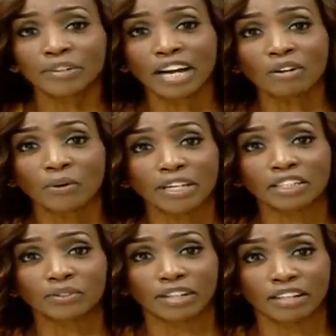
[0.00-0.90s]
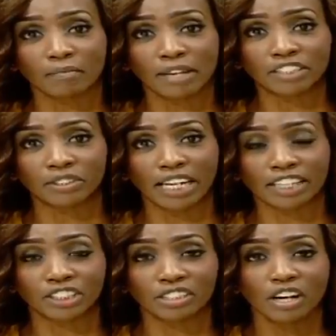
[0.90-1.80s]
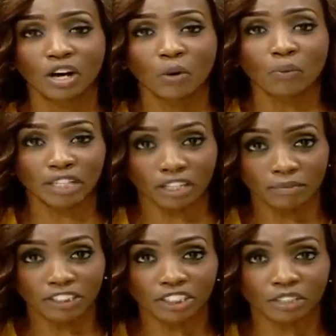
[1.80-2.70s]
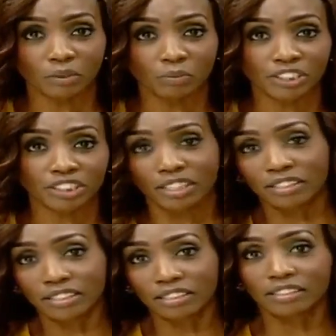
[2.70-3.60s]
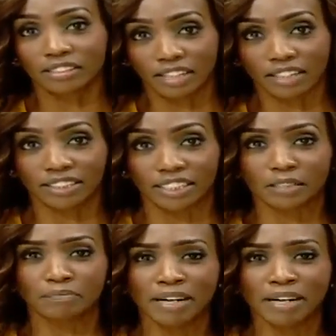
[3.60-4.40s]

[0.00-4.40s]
So we're now going into another major election with a commission which can still conduct it,